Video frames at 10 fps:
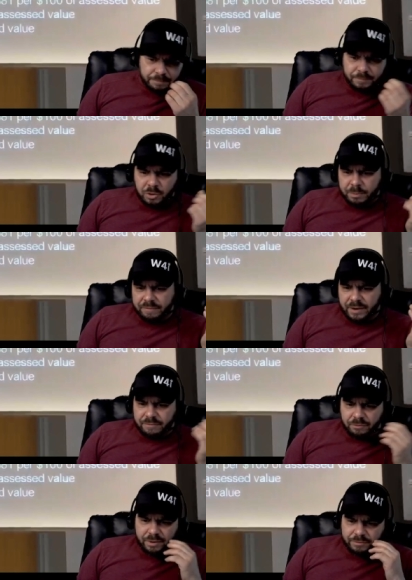They'll be fine
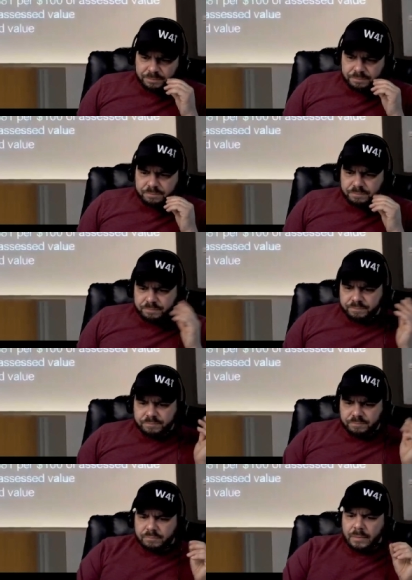forever.
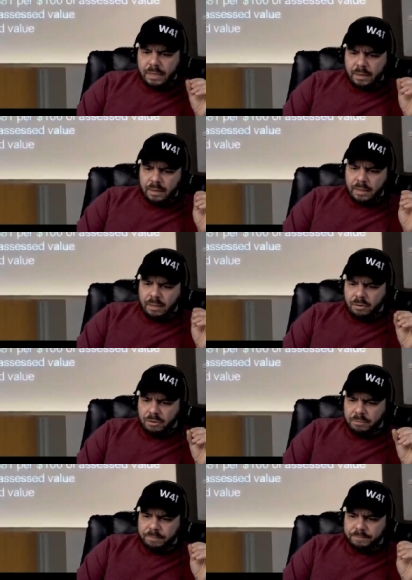
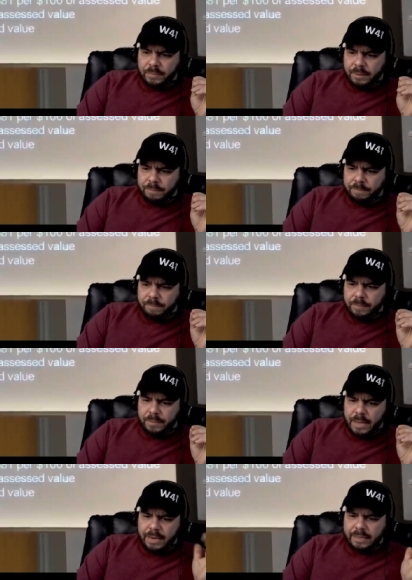So
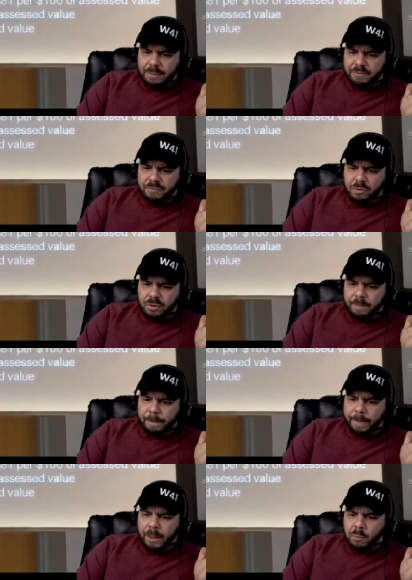like I said before,
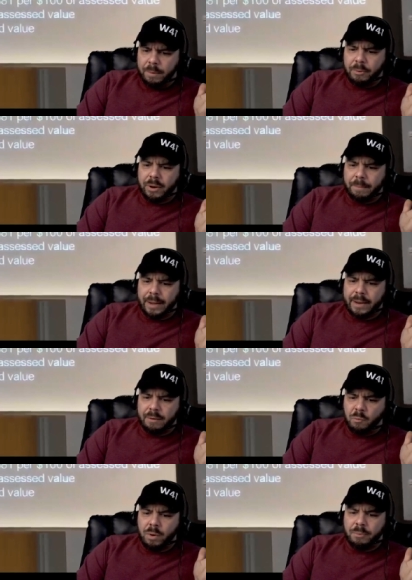
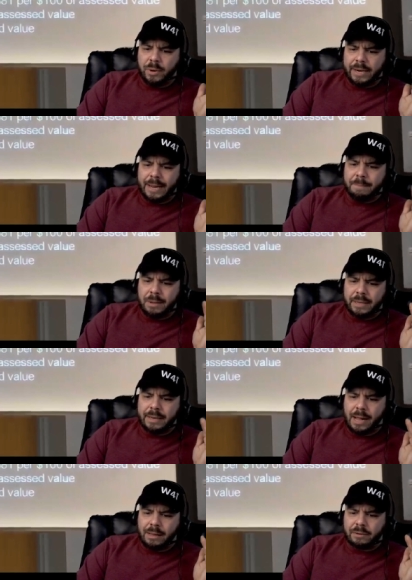$1.9
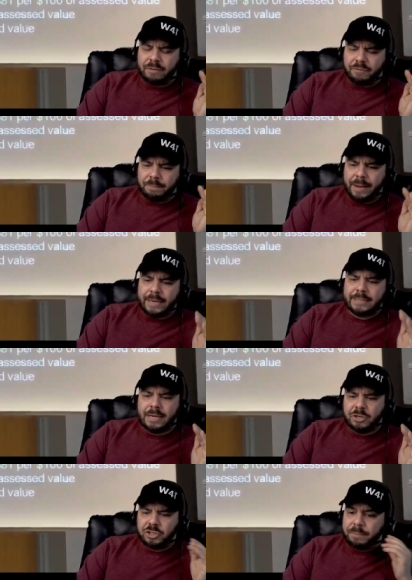million for Pike
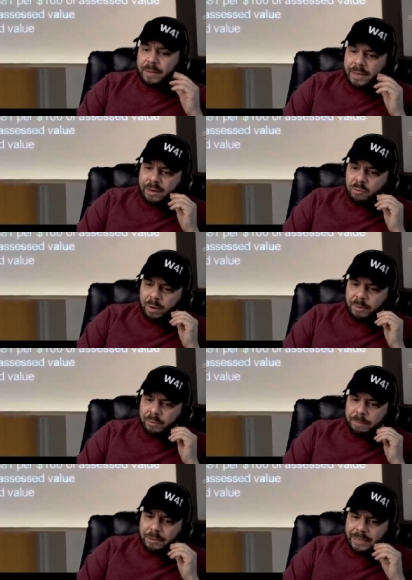Township in equipment
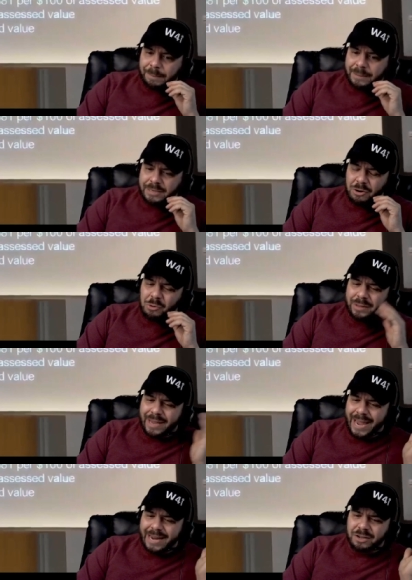replacement and only
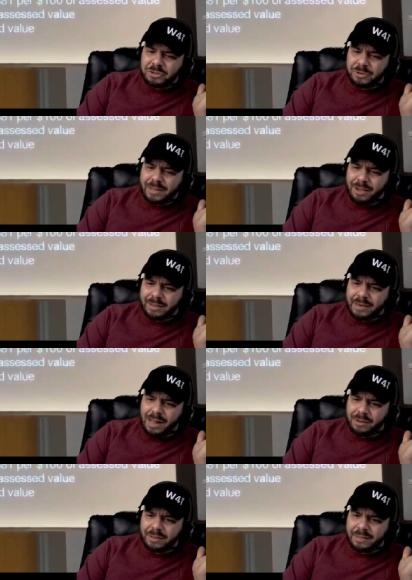
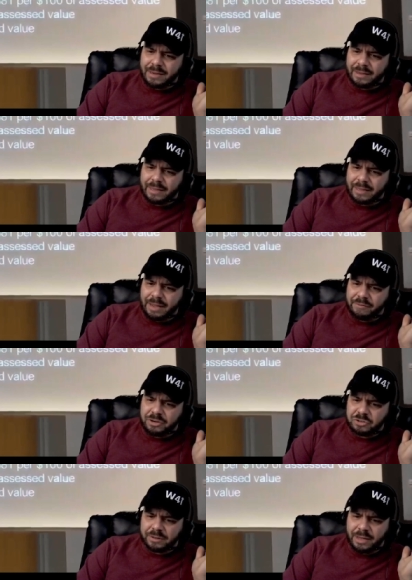$800,000. I think I said
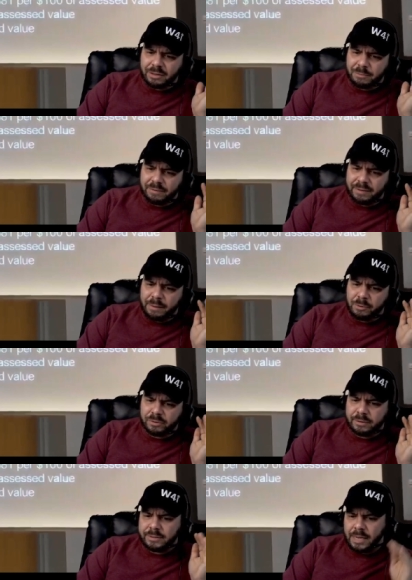
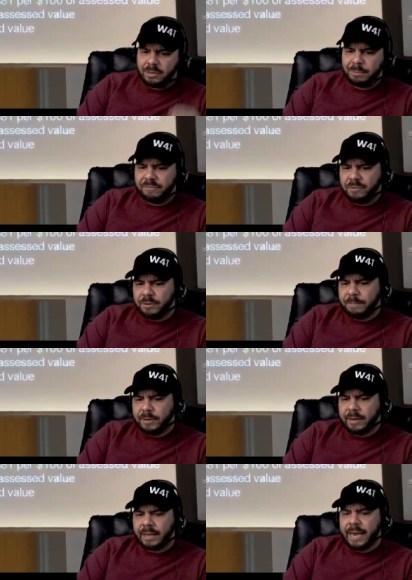$700,000 before,
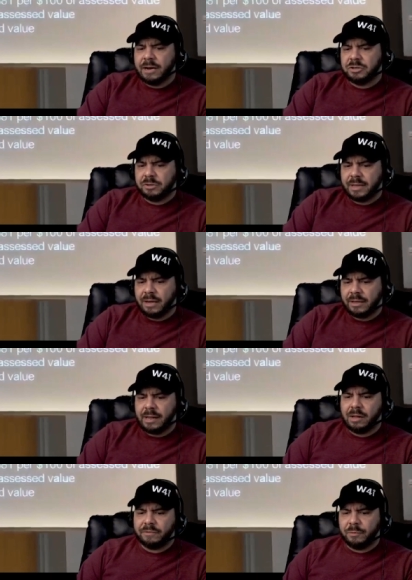but it's
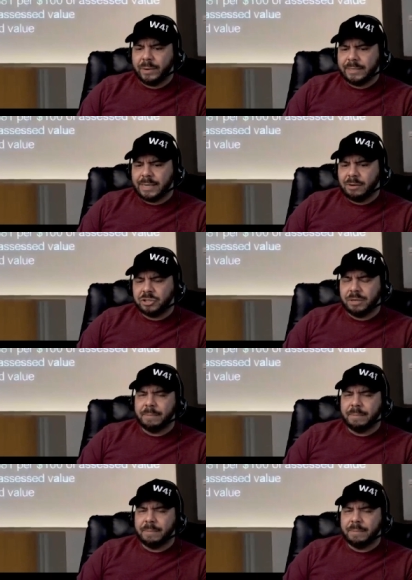$800,000 for Wayne Township,